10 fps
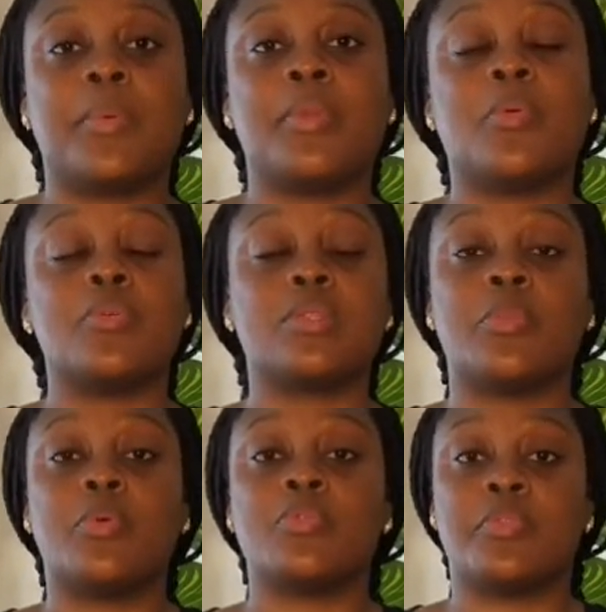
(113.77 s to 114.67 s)
I wasn't able to
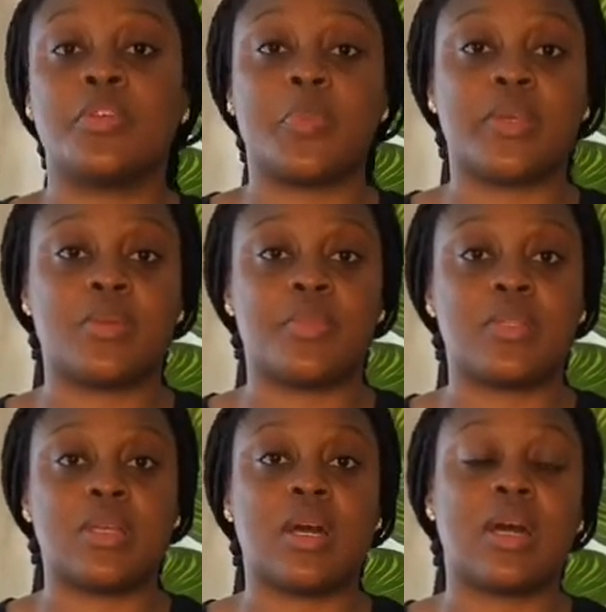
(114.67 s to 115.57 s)
finish my semester.
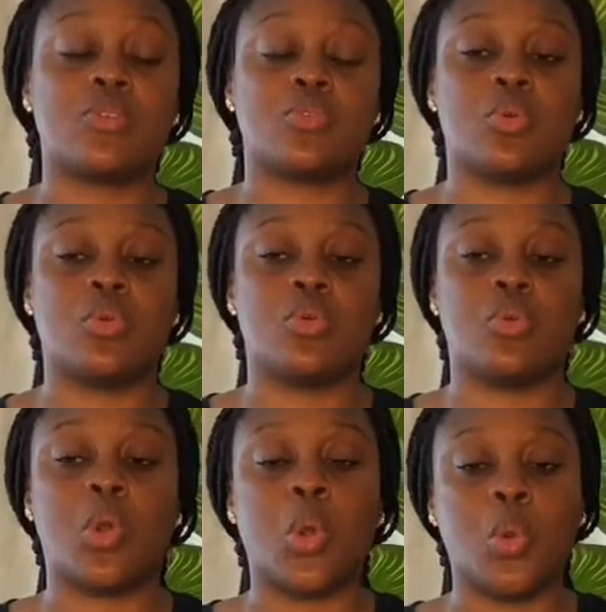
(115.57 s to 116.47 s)
I had to go
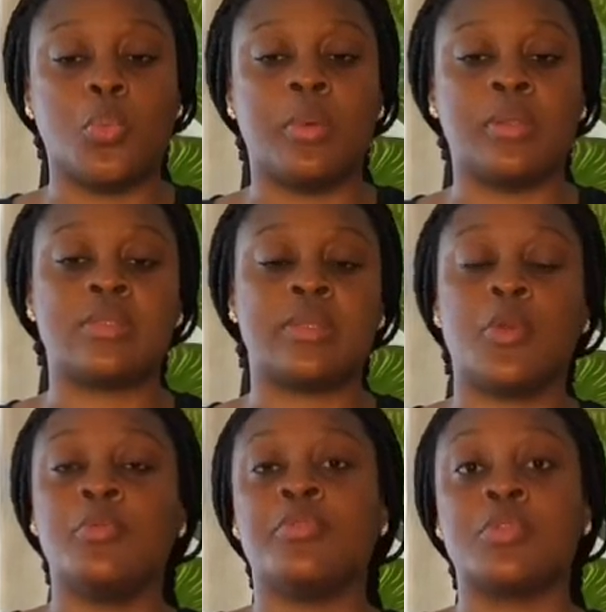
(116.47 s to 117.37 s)
home and stay home
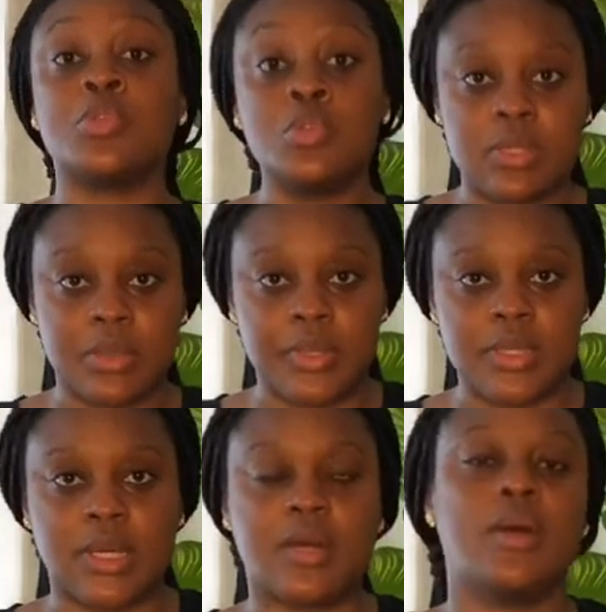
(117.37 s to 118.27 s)
for 2
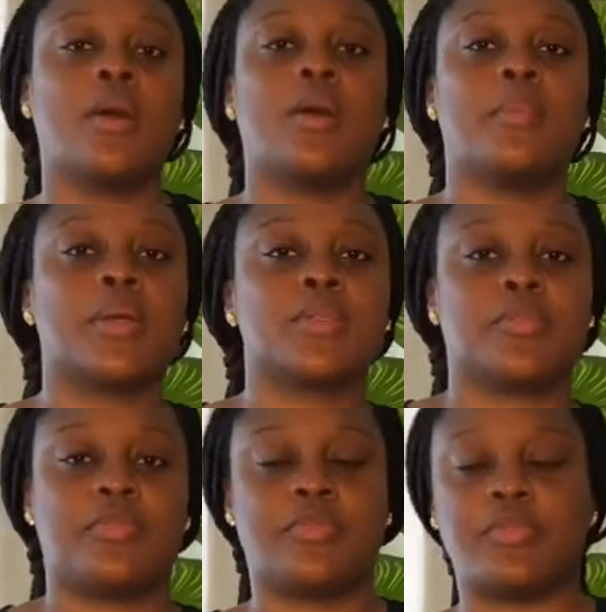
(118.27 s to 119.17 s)
semesters because of
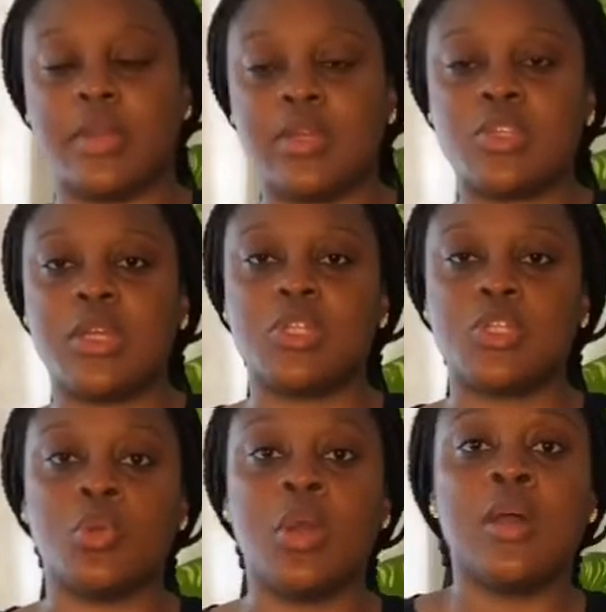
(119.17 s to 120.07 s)
financial
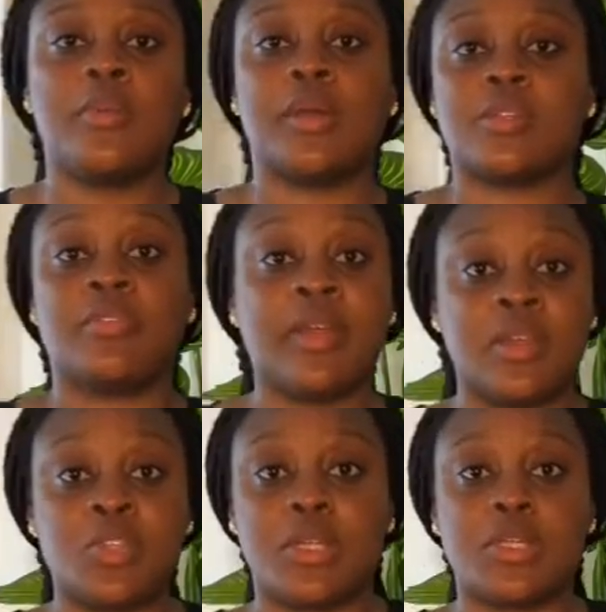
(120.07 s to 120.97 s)

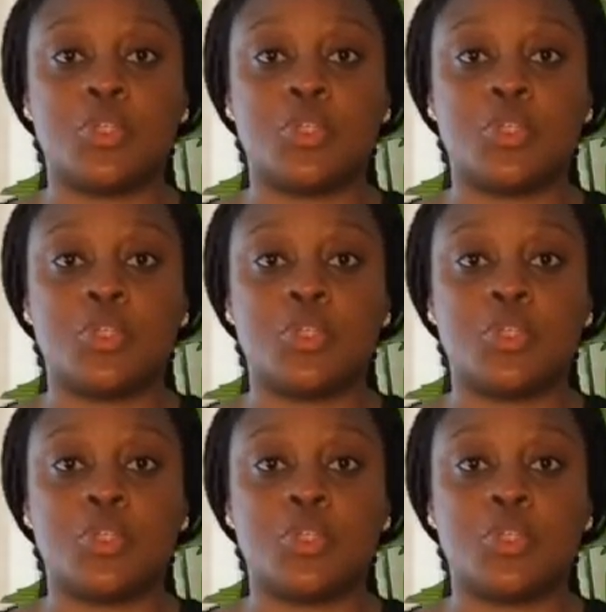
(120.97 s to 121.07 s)
issue.